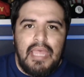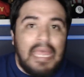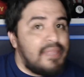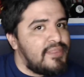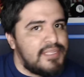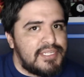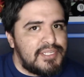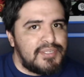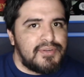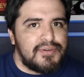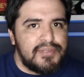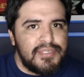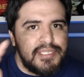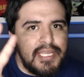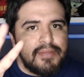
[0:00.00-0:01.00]
And this is
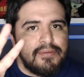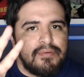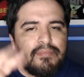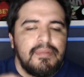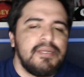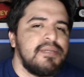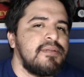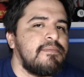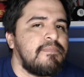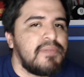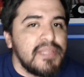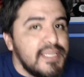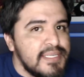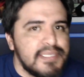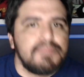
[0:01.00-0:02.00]
your second reminder to
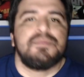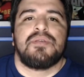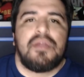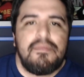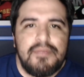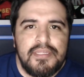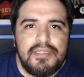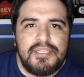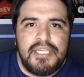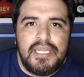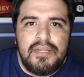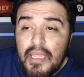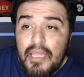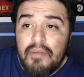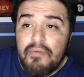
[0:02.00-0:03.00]
please subscribe to the
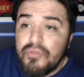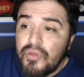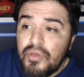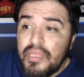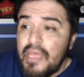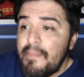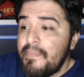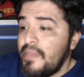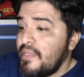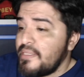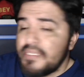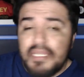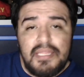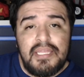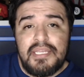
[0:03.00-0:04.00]
channel. And with all that being
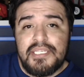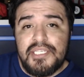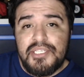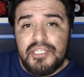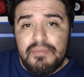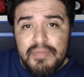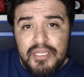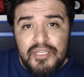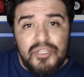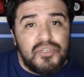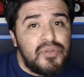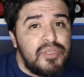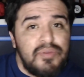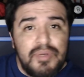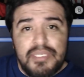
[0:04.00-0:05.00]
said, ladies and gentlemen,
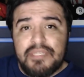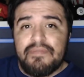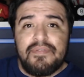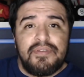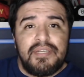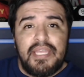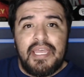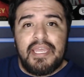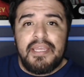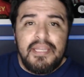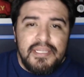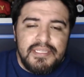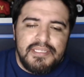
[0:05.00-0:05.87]
enjoy the rest of your day.